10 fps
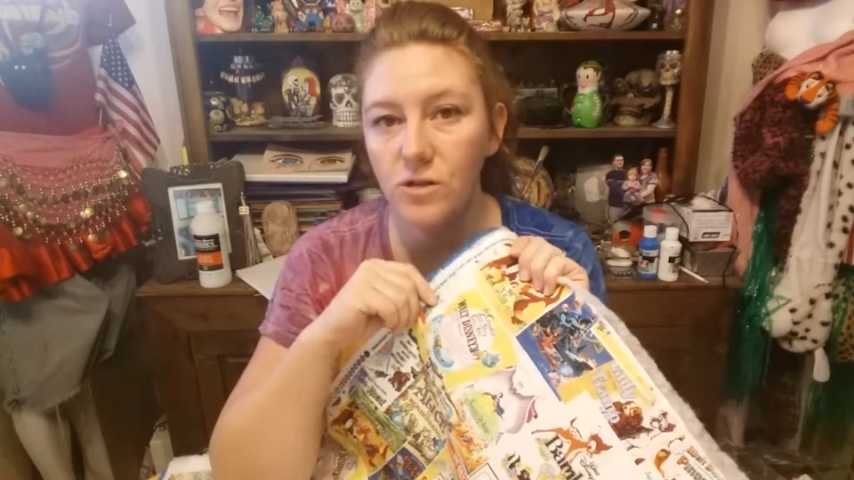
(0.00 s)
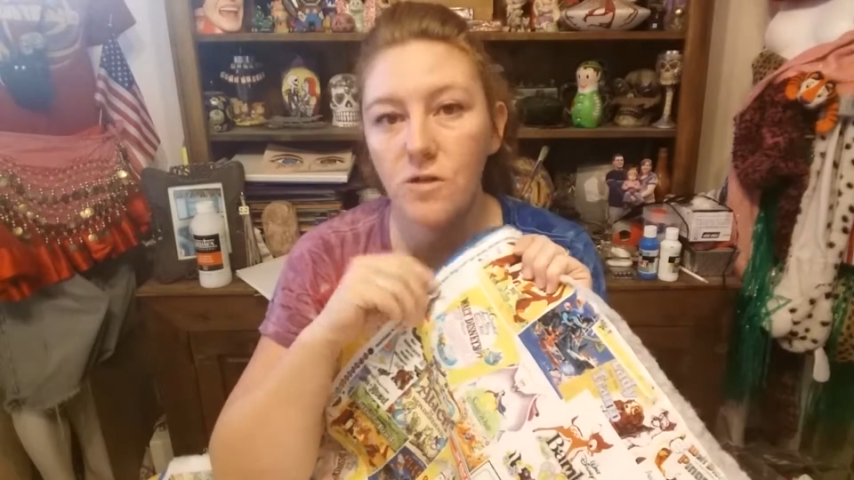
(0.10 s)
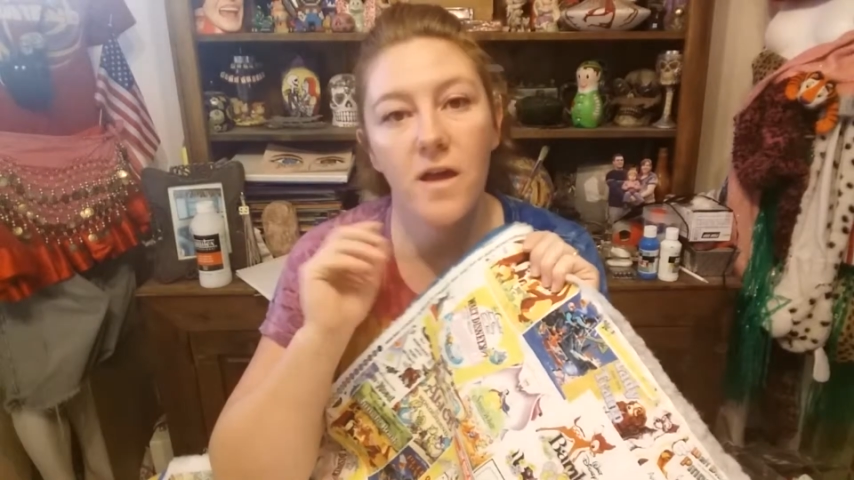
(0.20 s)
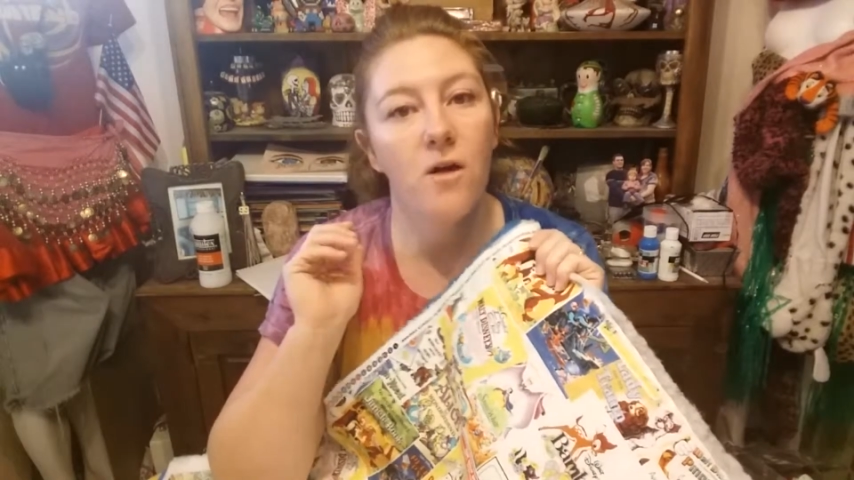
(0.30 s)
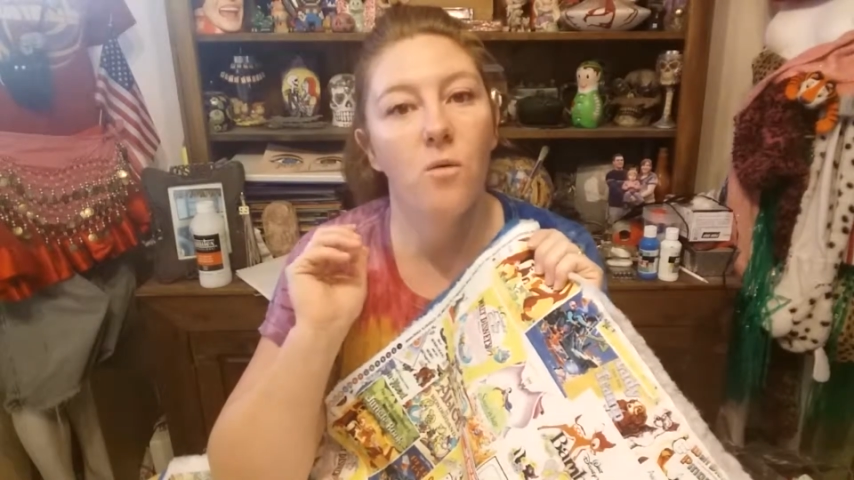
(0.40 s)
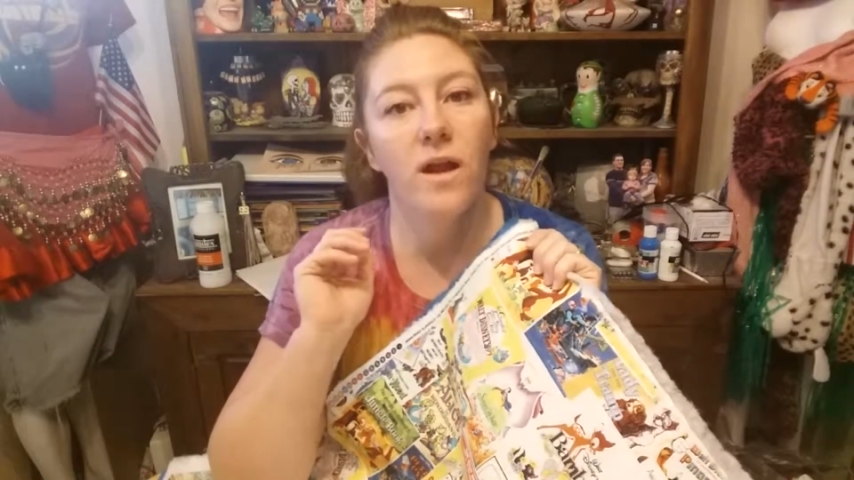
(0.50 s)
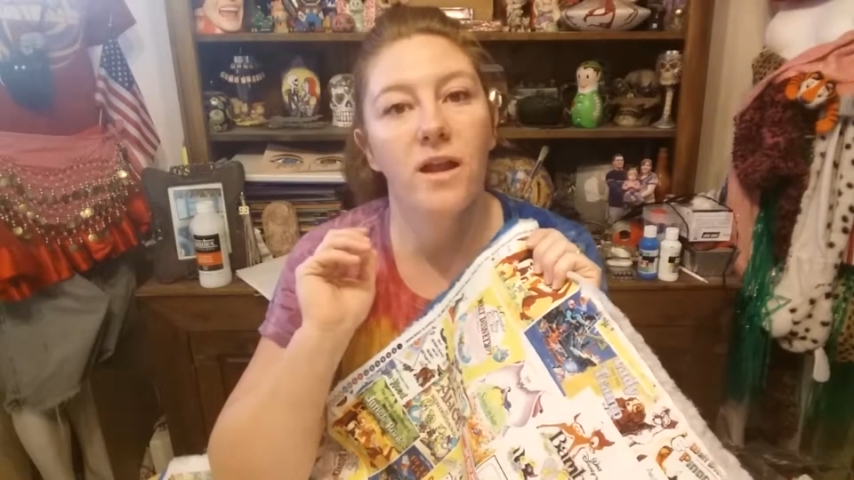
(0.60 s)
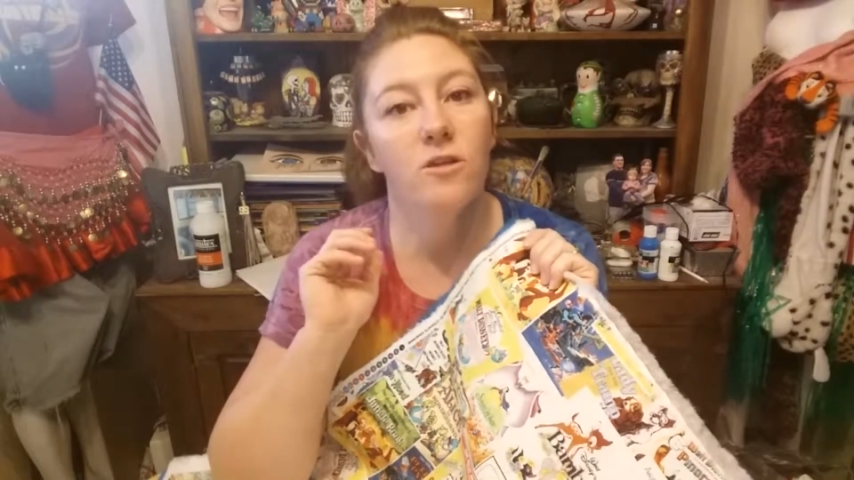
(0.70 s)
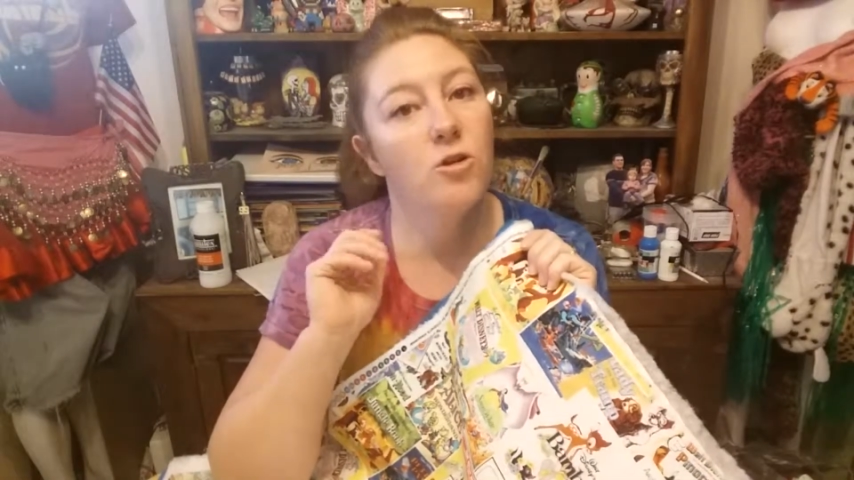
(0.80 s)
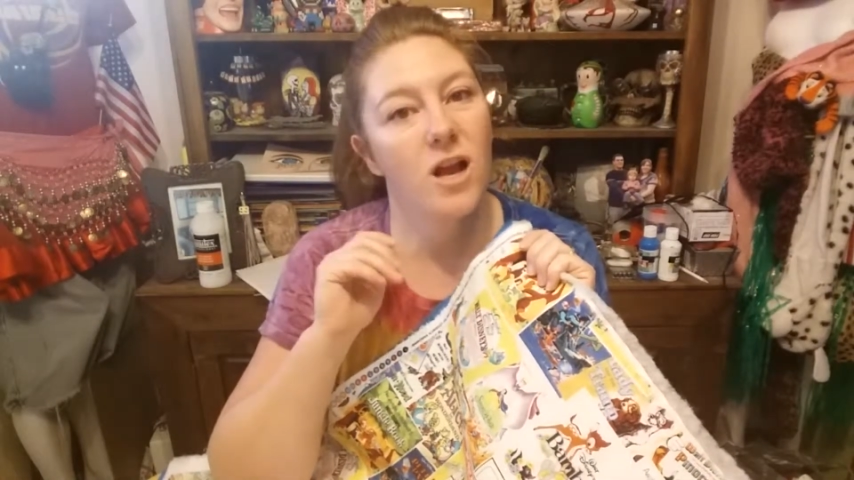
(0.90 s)
so that
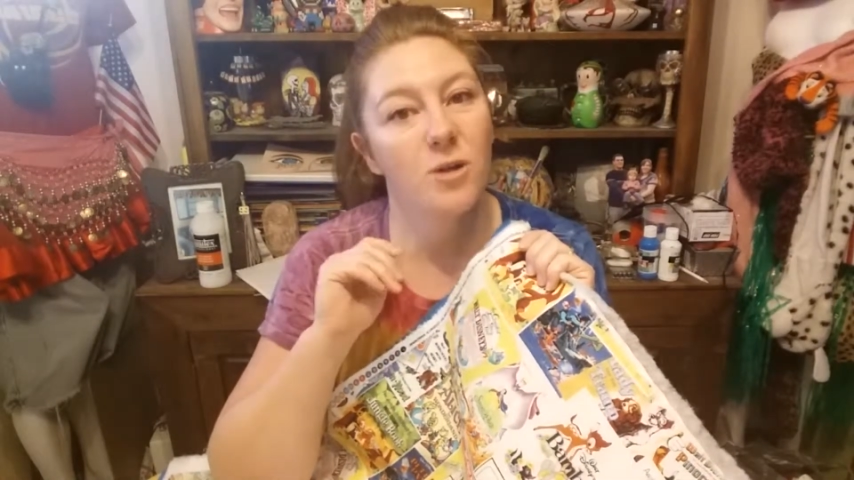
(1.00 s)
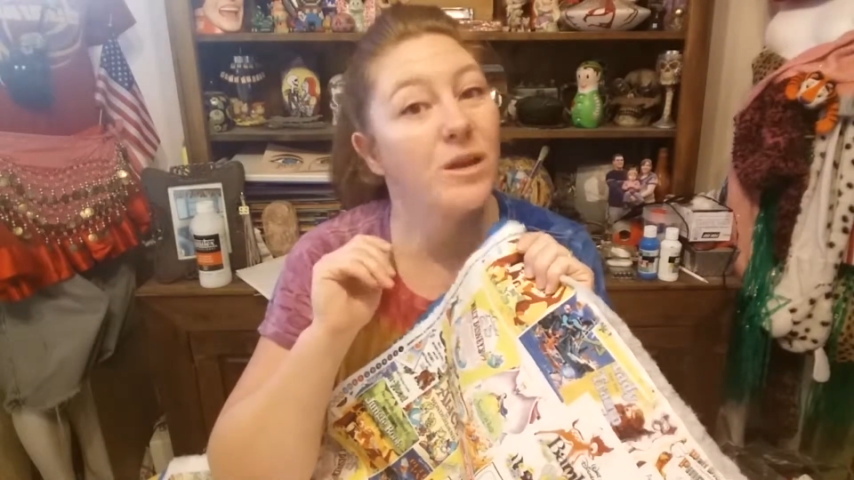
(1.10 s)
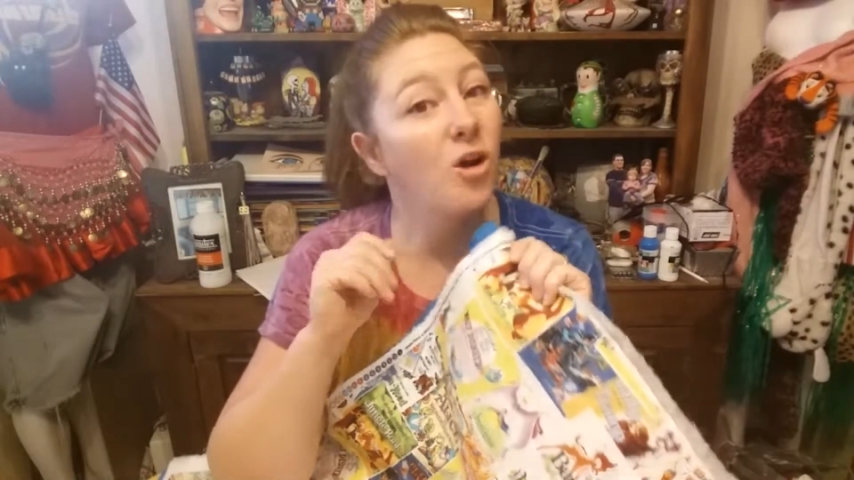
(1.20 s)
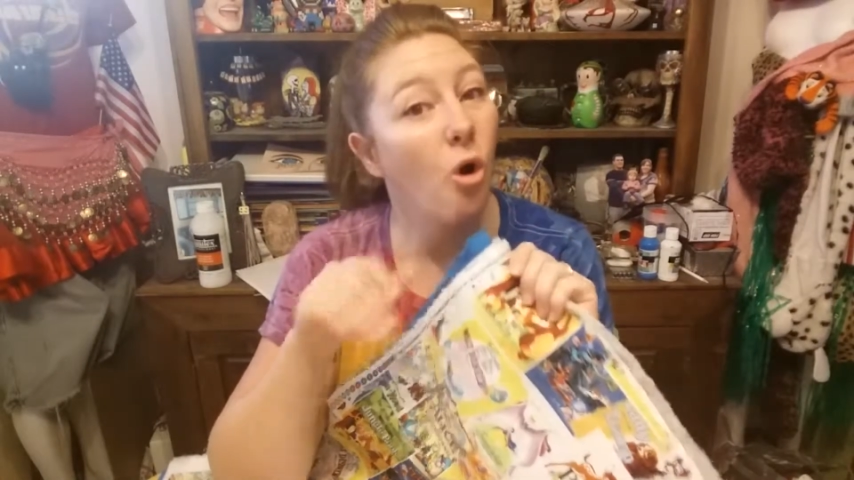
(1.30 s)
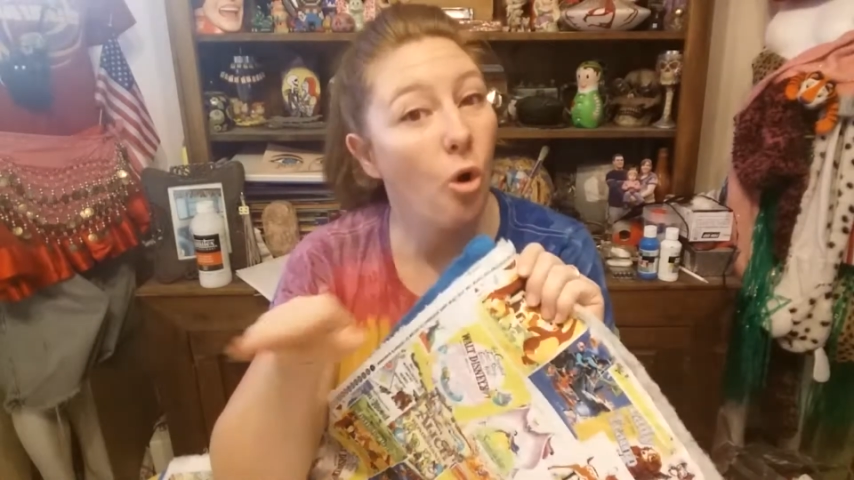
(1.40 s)
way they're not going to be